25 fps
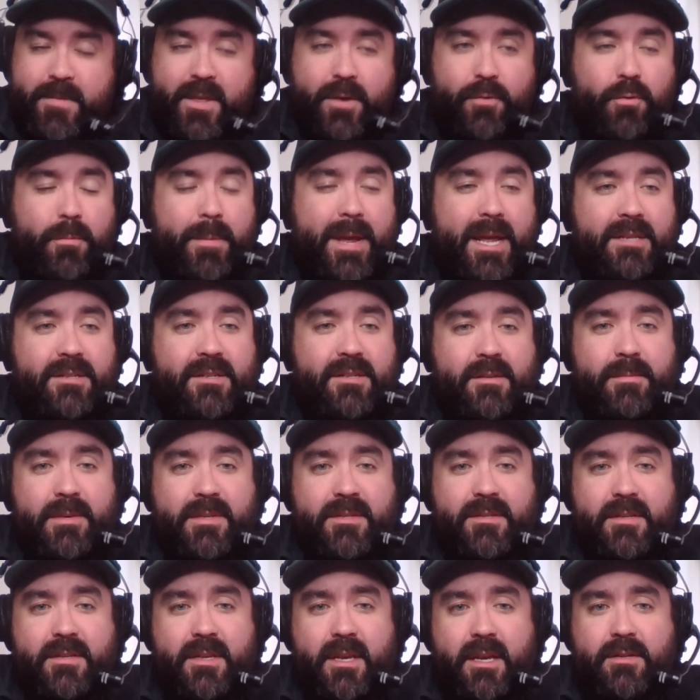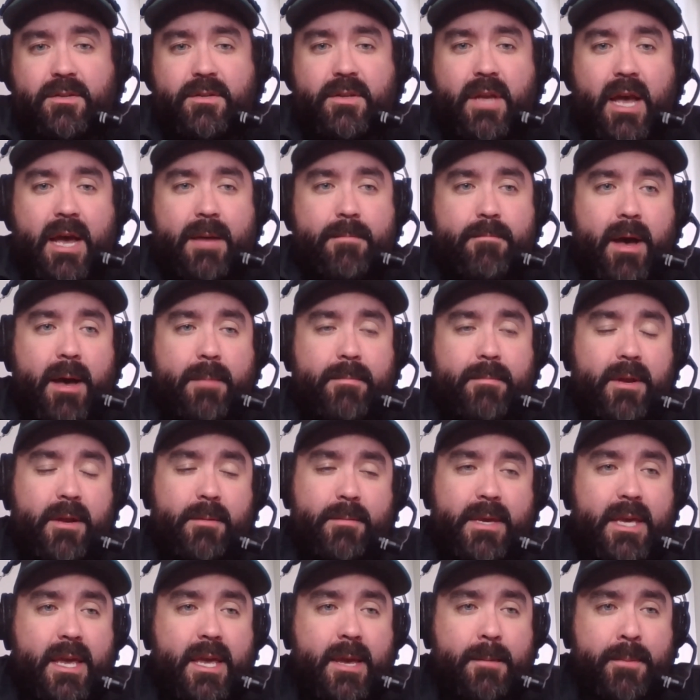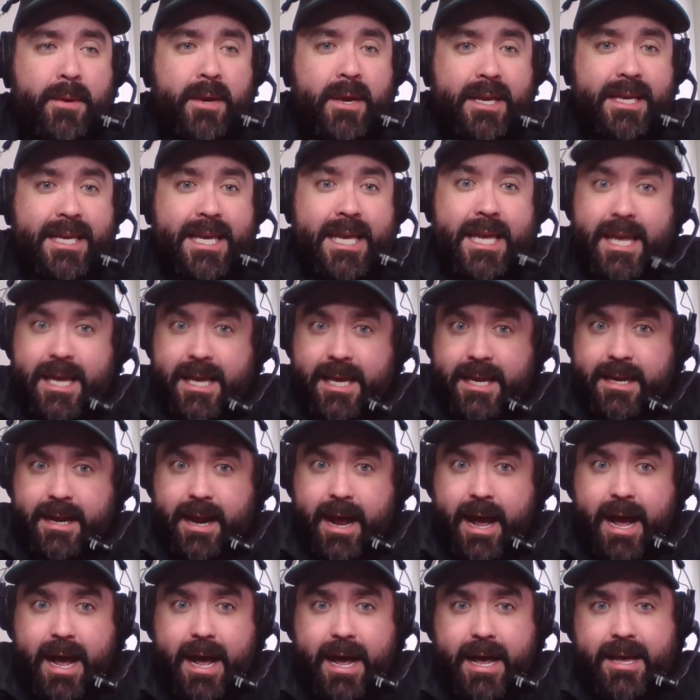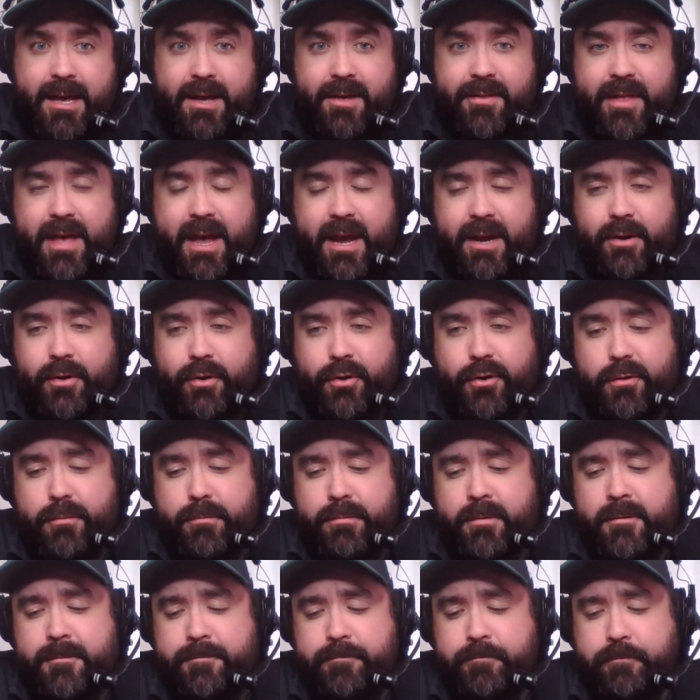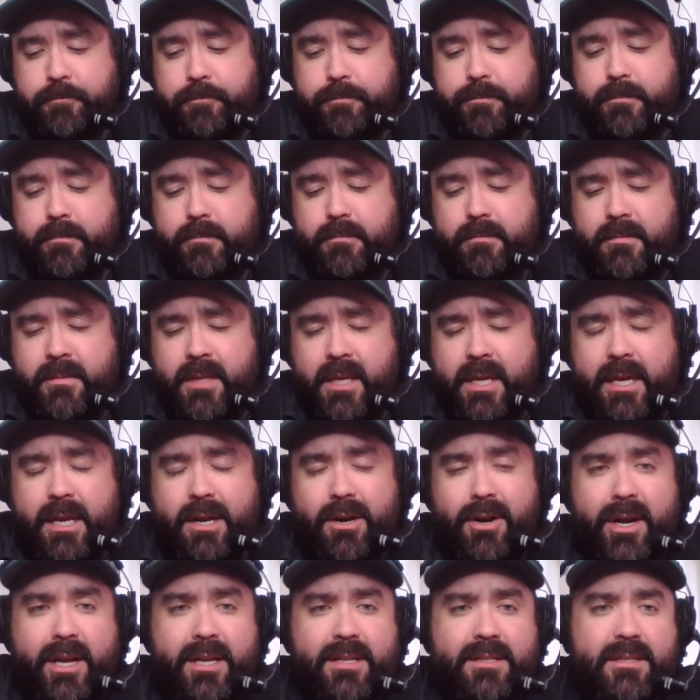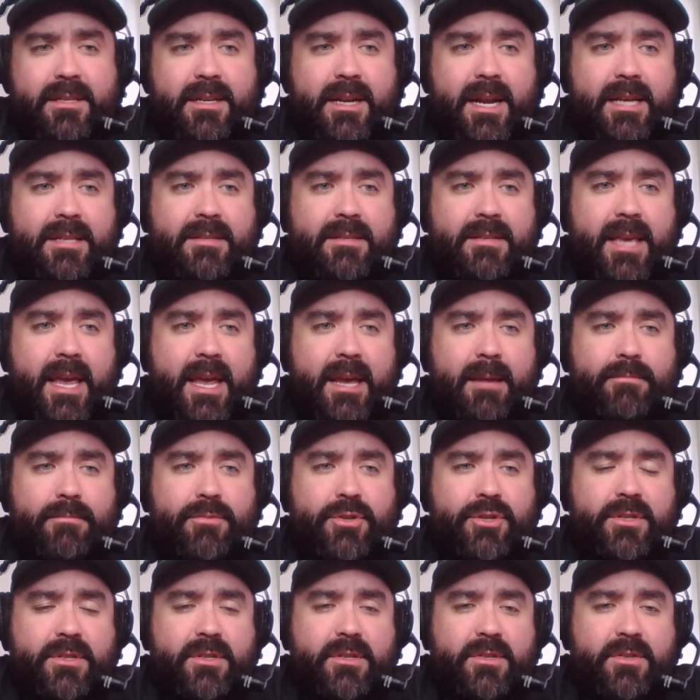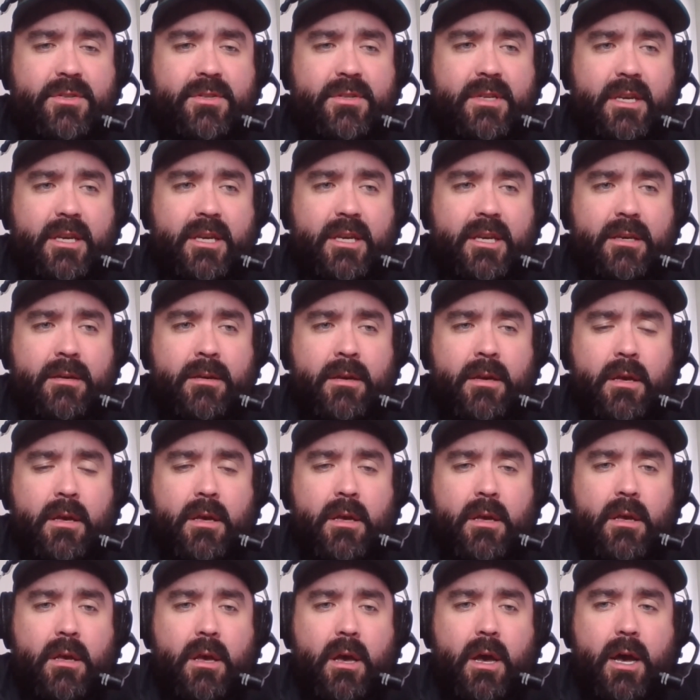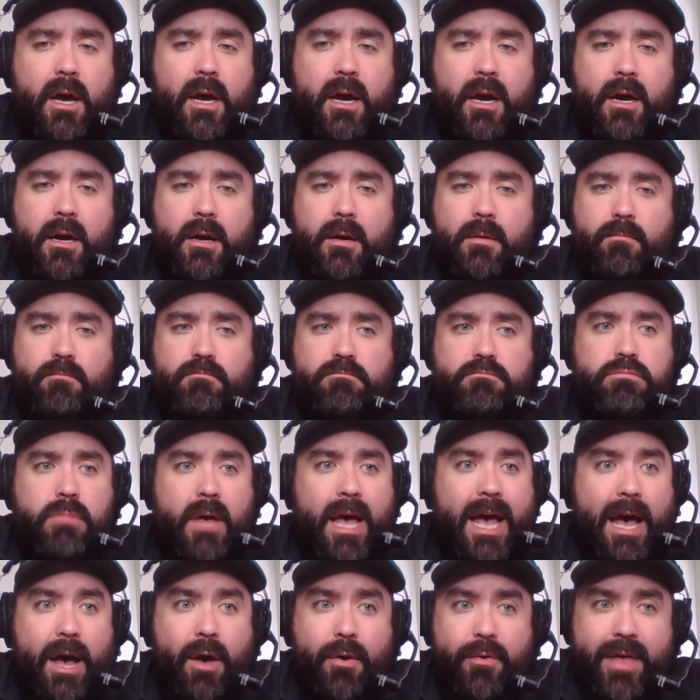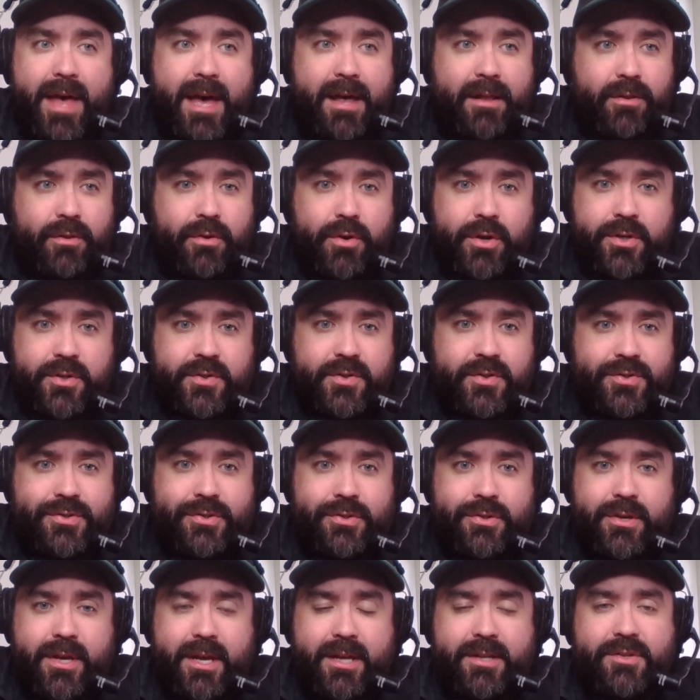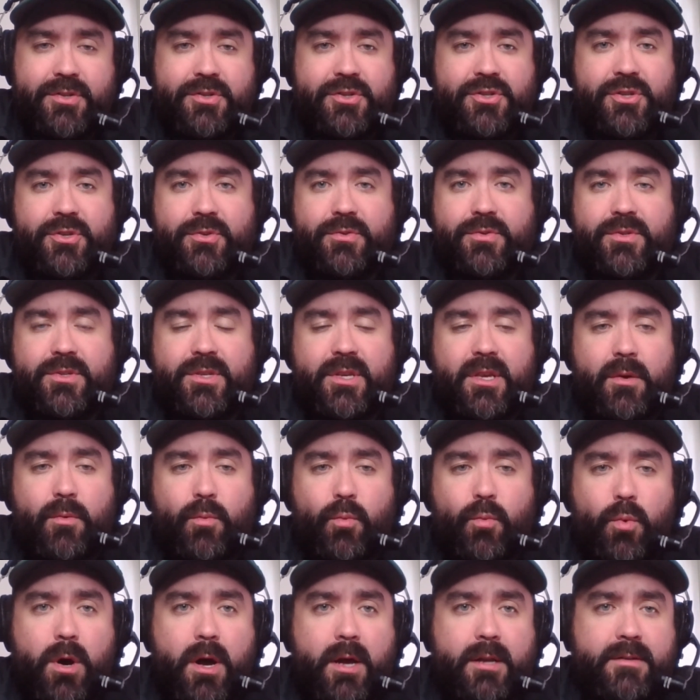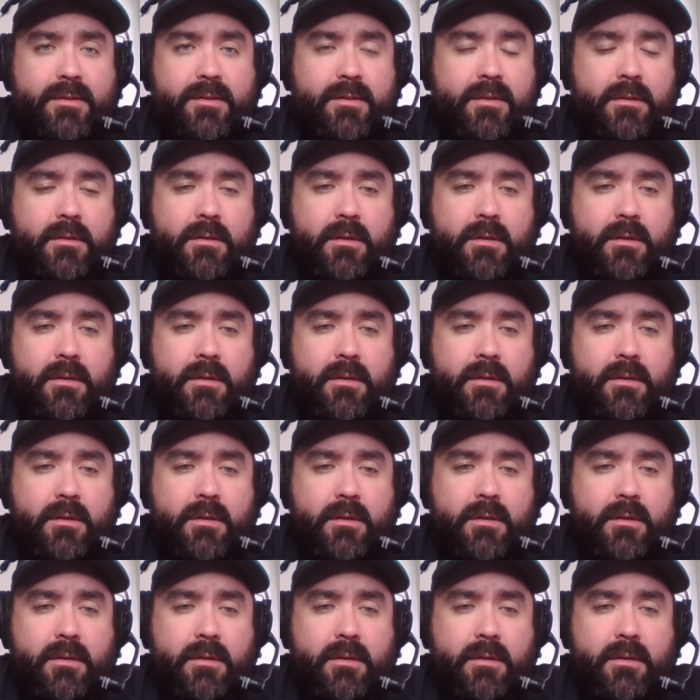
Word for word: Remains to be seen. I'm, I'm going to be keeping a keen eye on that group here in tonight's game just to see uh, how that looks and to see what